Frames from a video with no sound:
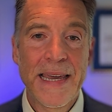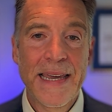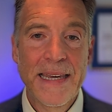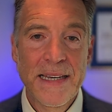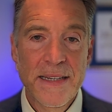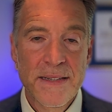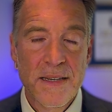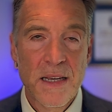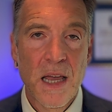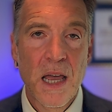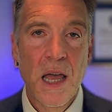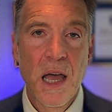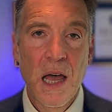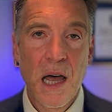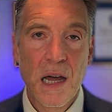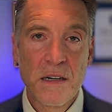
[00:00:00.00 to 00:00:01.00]
is
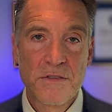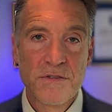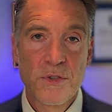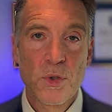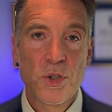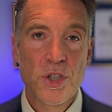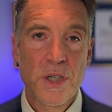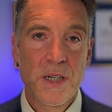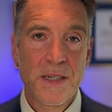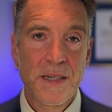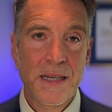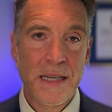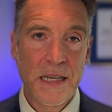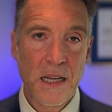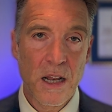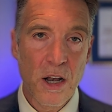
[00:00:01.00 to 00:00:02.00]

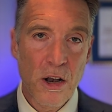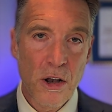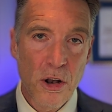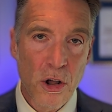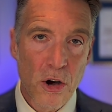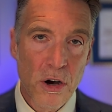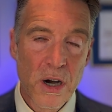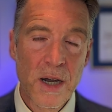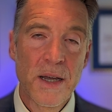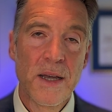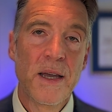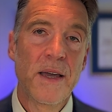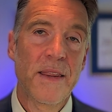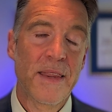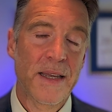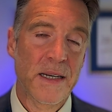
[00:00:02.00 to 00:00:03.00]
unfortunately long
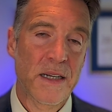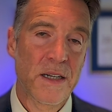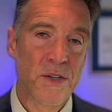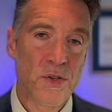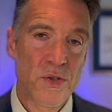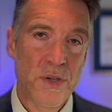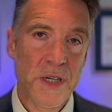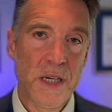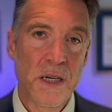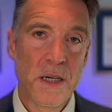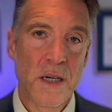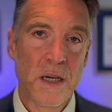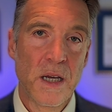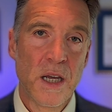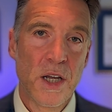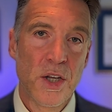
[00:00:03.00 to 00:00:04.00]
that can trigger
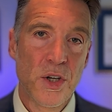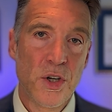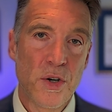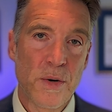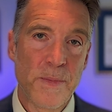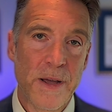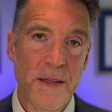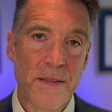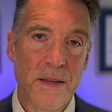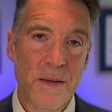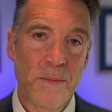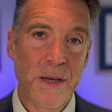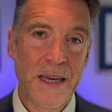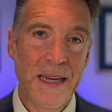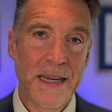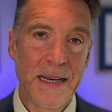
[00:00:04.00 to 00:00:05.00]
neuropathic
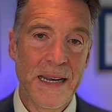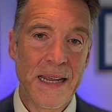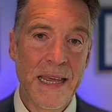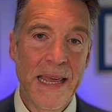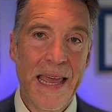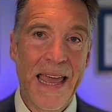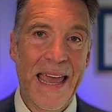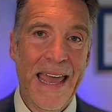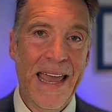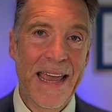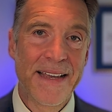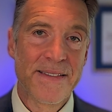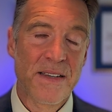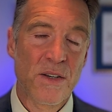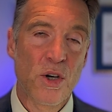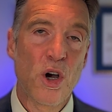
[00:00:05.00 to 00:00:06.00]
pain
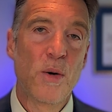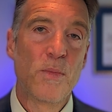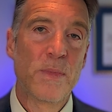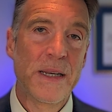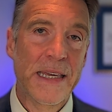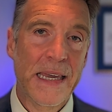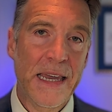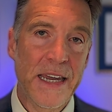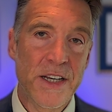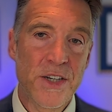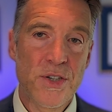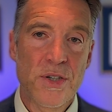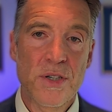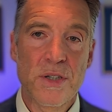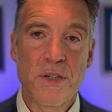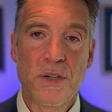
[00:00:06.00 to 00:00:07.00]
as a
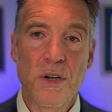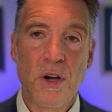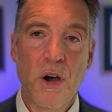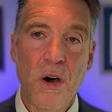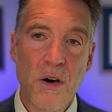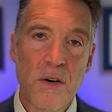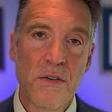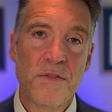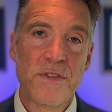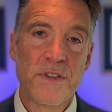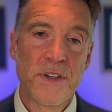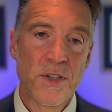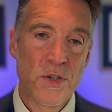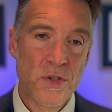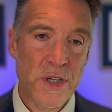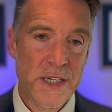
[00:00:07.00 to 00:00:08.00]
complication of
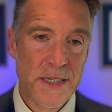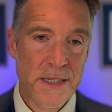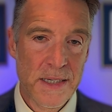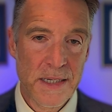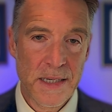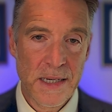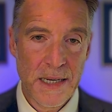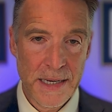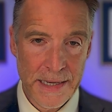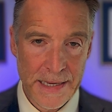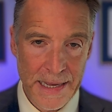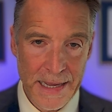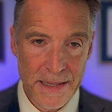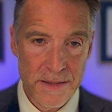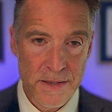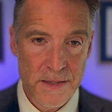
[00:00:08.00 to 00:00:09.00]
treating a
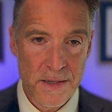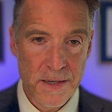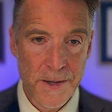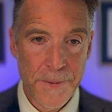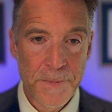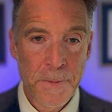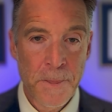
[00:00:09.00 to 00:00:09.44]
cancer.